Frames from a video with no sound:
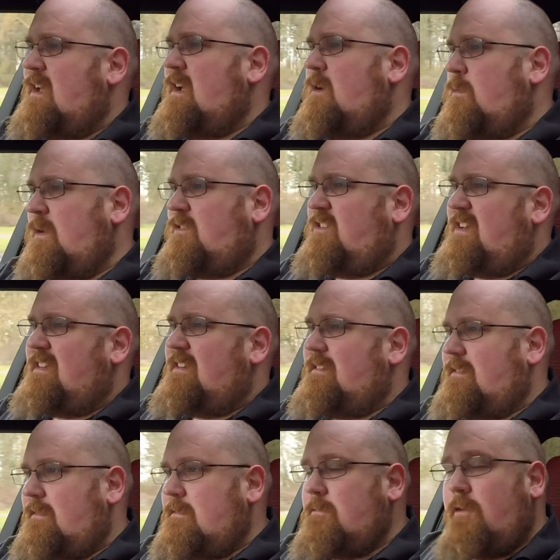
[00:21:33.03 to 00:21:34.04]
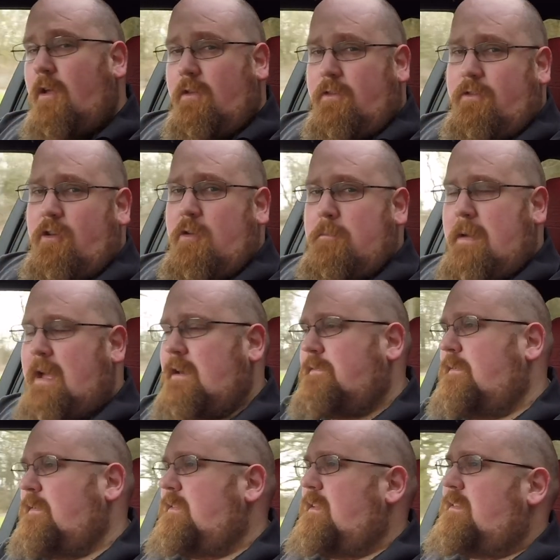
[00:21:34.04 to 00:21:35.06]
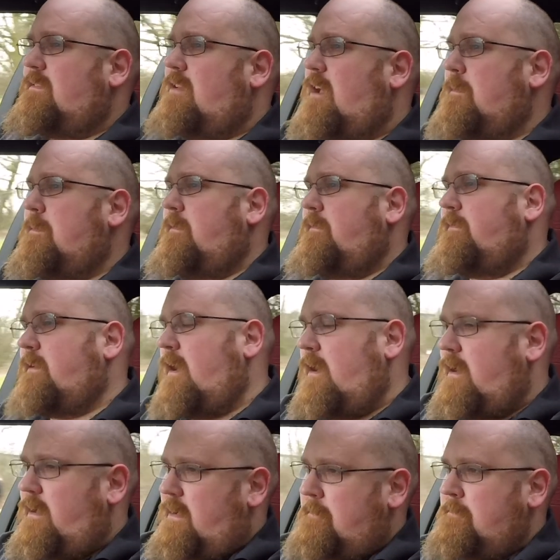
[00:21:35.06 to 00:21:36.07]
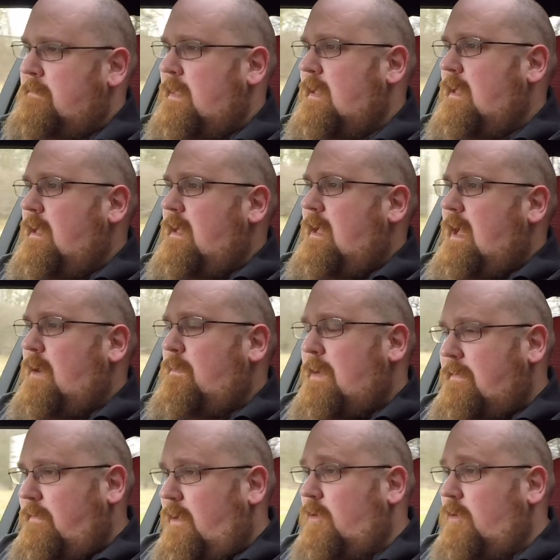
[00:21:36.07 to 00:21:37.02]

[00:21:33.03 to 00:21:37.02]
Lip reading: which is not too bad for this type of car. However,